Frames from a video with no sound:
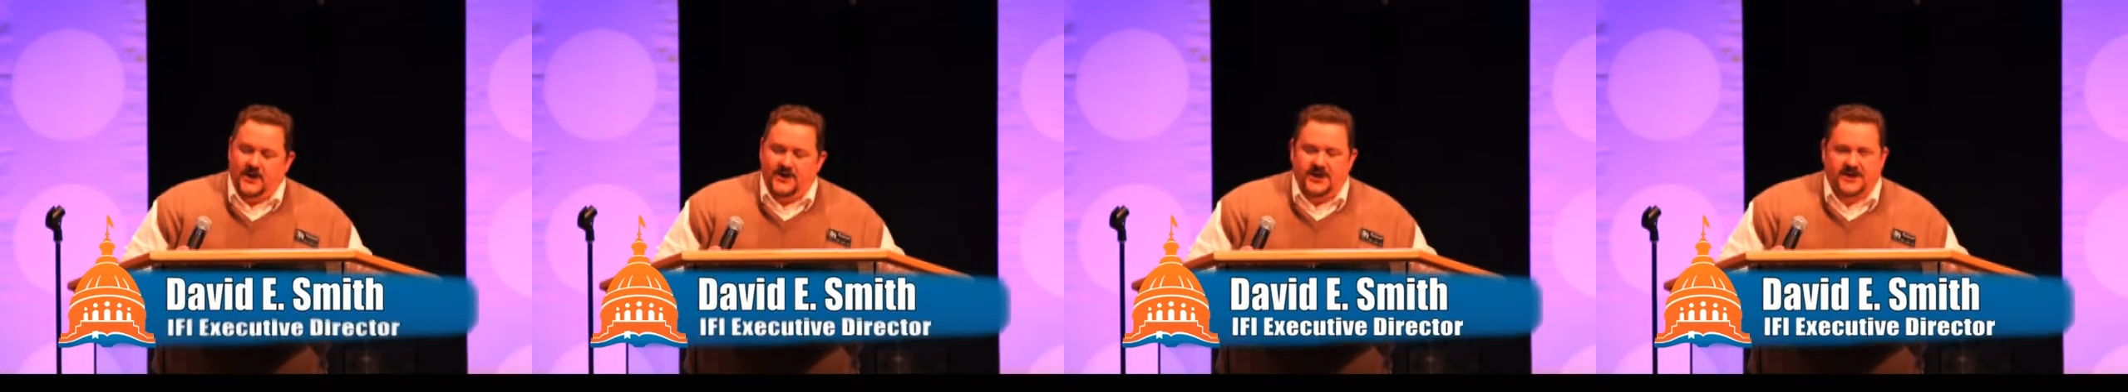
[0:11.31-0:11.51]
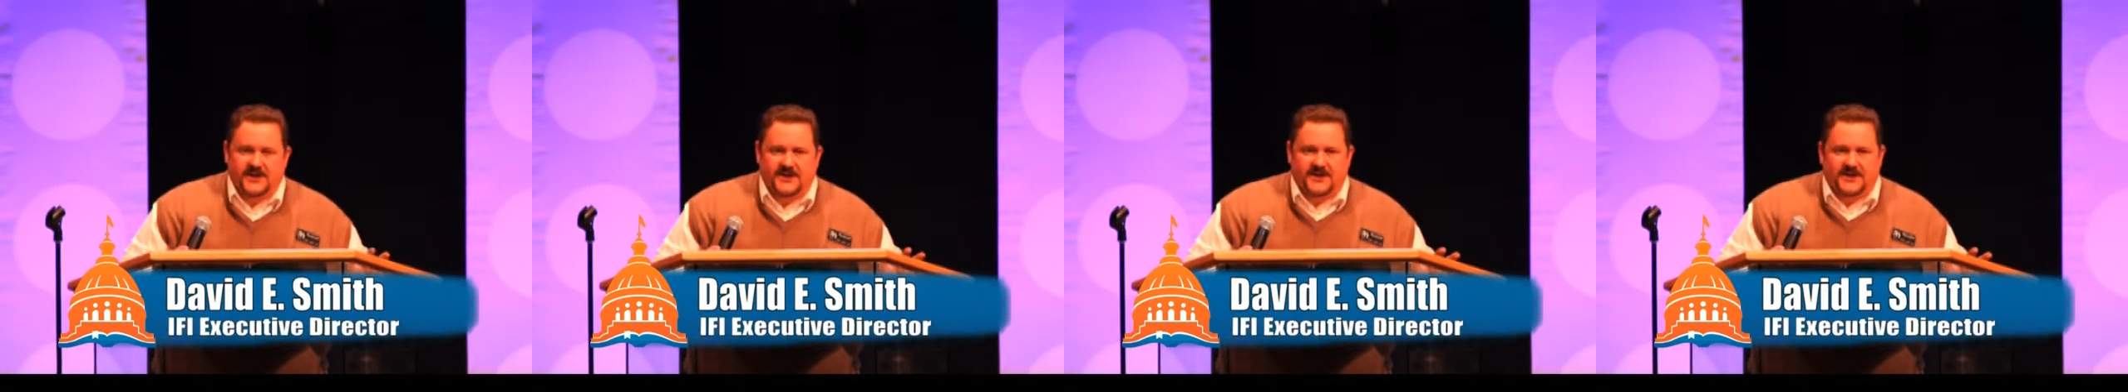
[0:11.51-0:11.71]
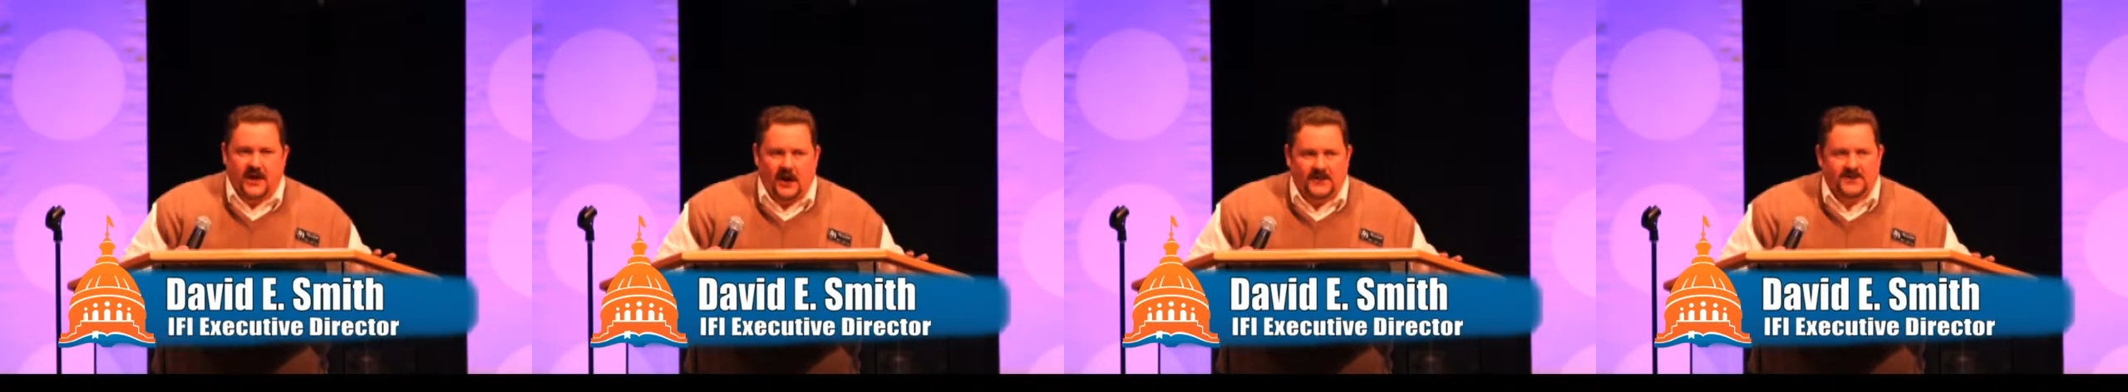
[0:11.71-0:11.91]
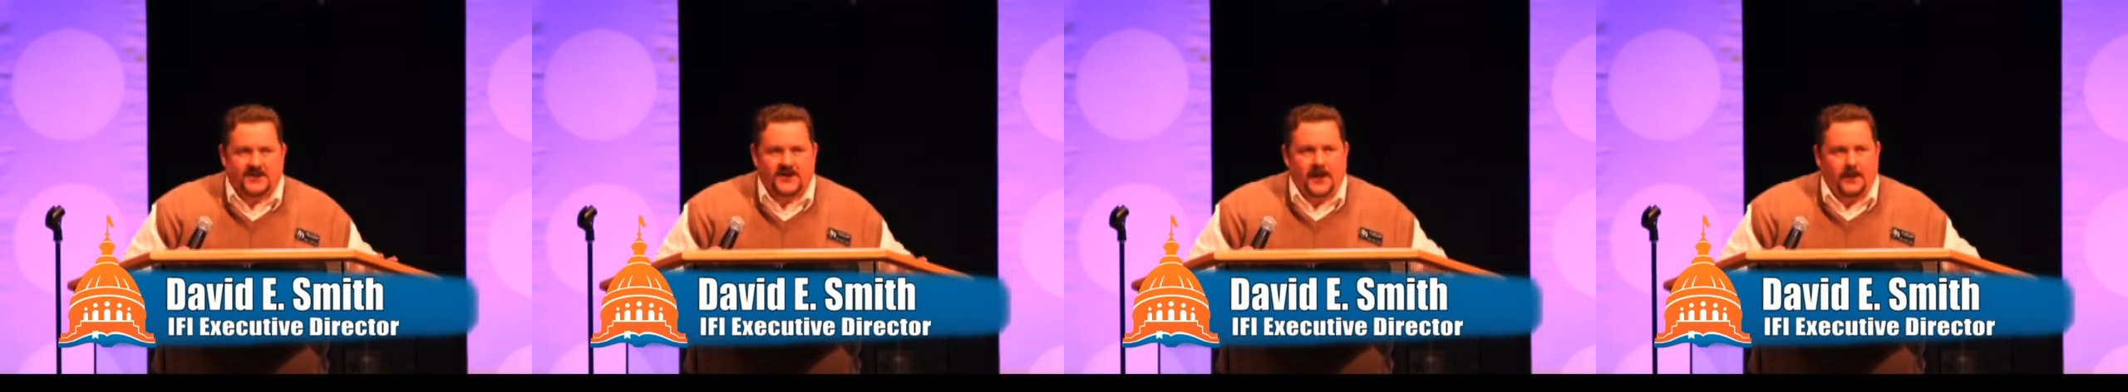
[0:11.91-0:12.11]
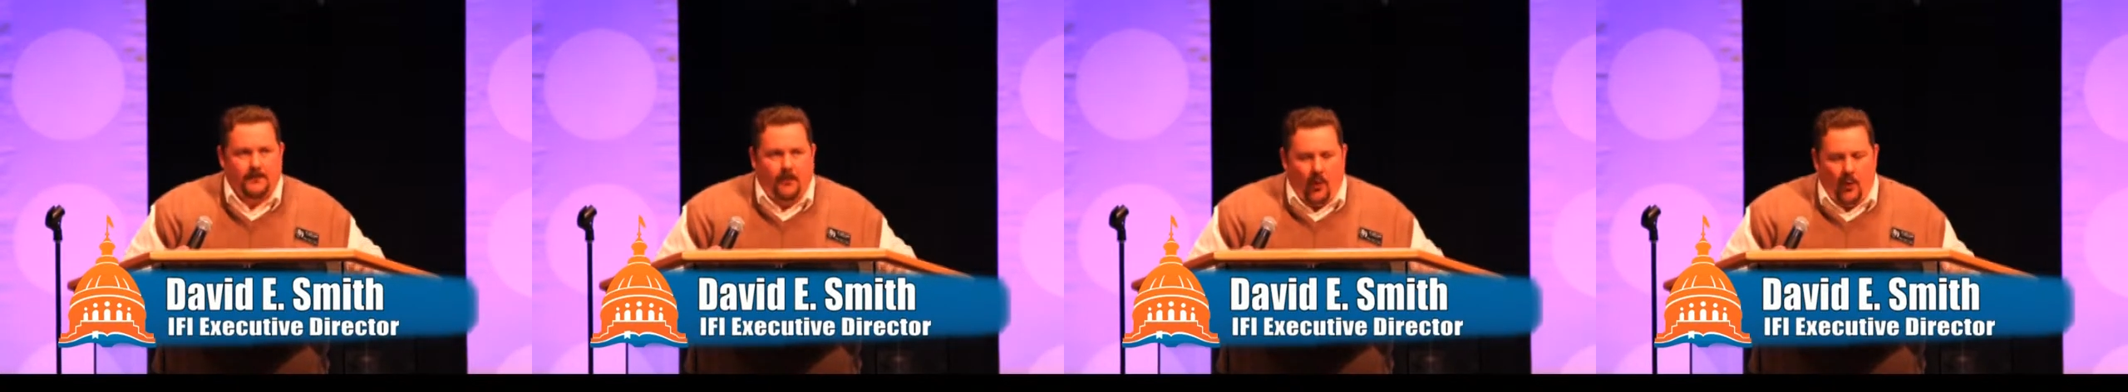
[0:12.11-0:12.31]
to discuss
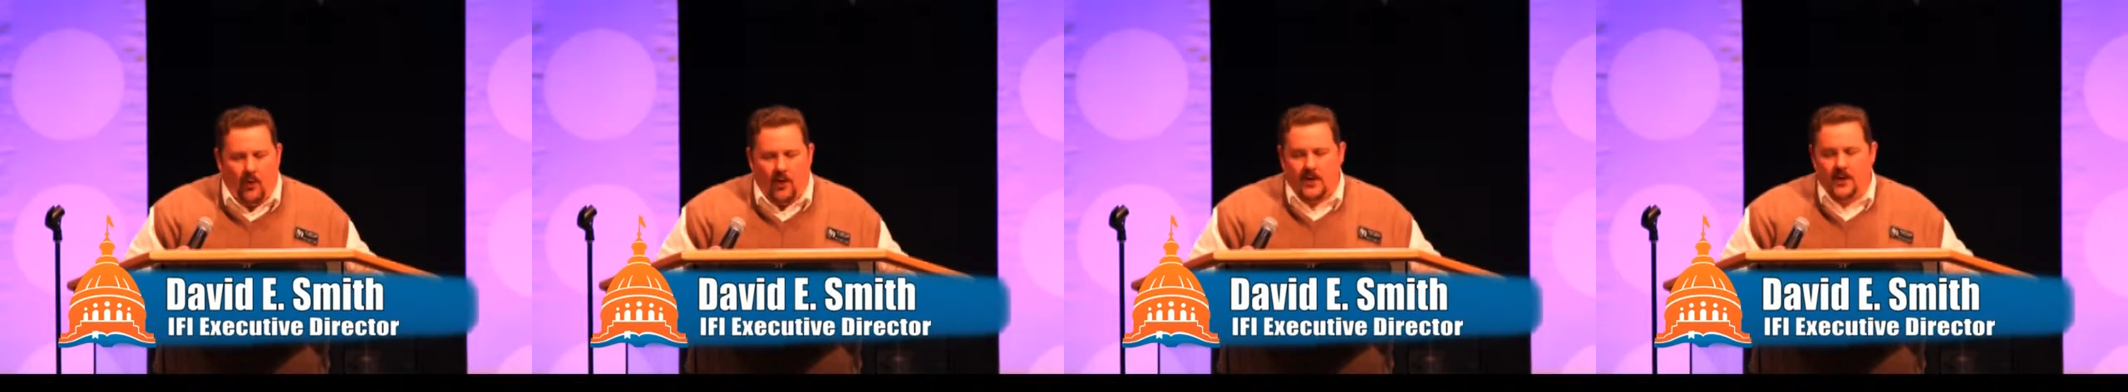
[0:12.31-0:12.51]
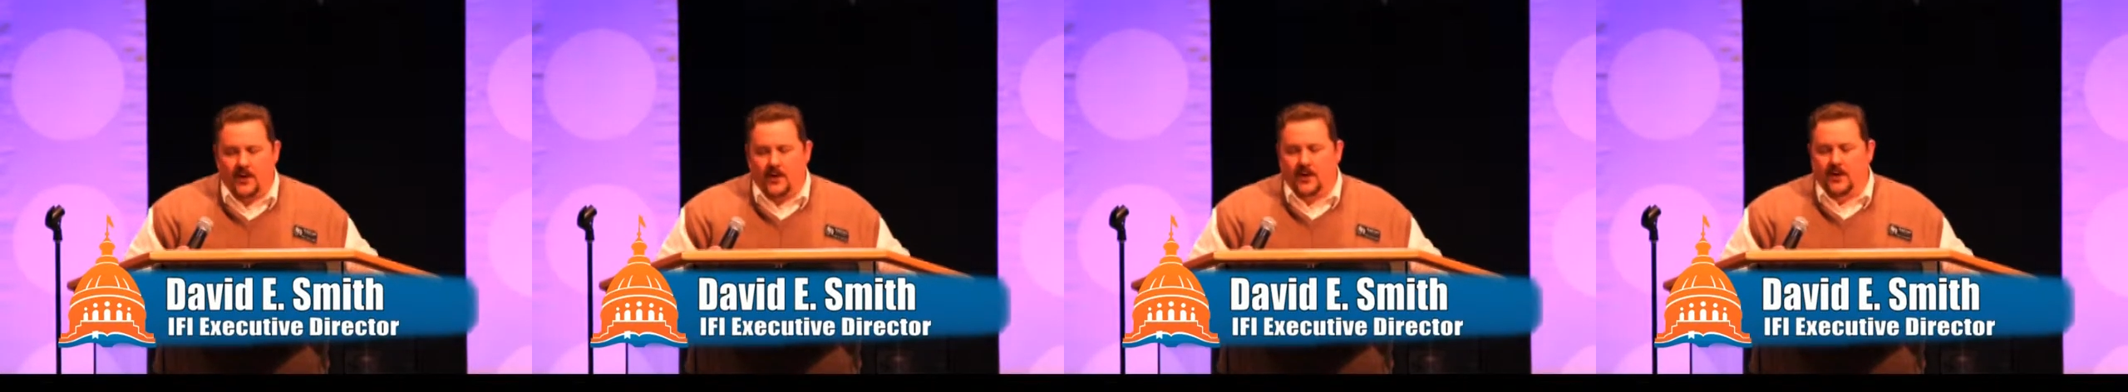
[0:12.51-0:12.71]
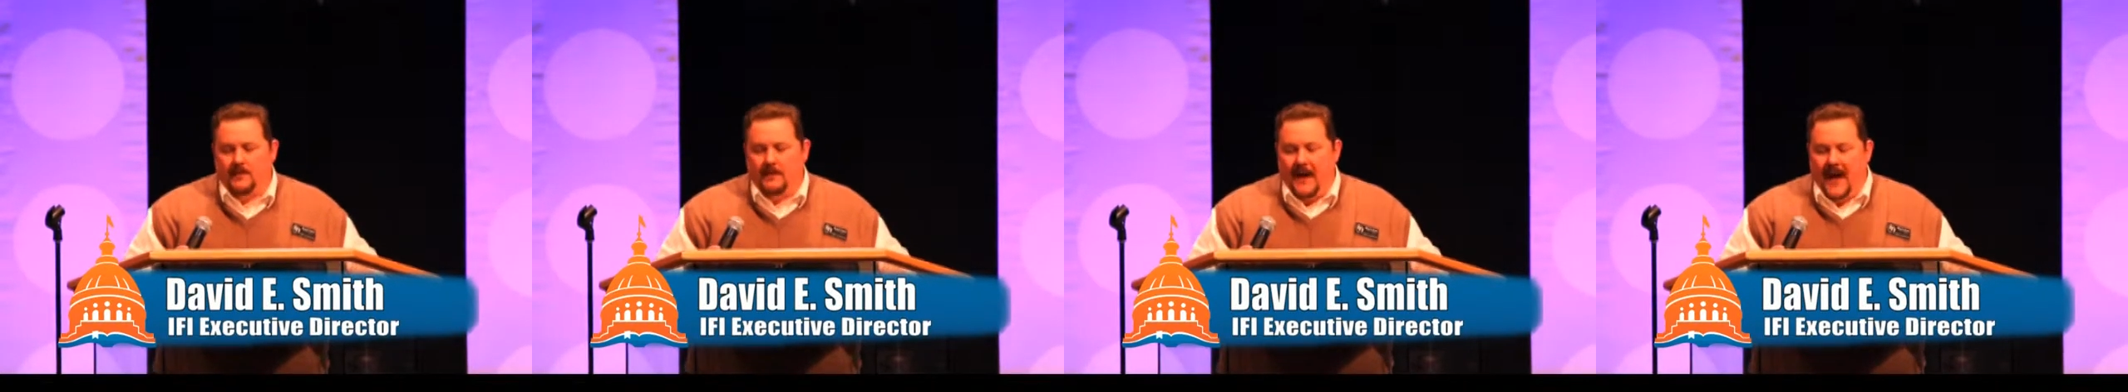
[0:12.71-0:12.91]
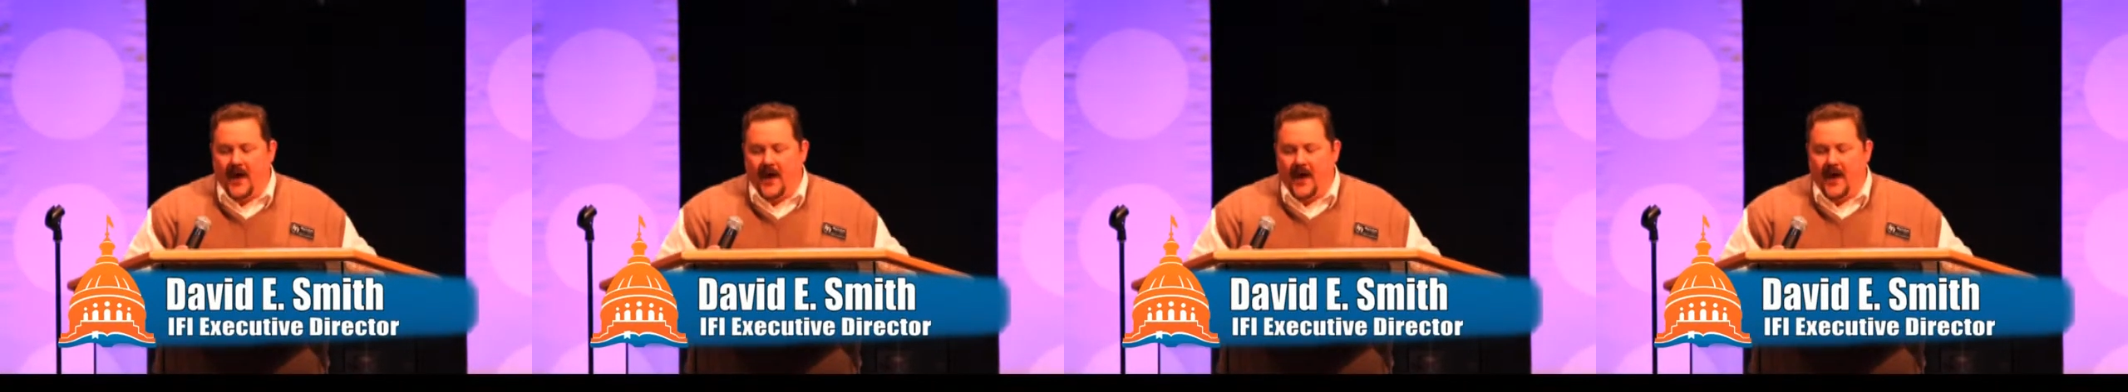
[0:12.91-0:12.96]
the important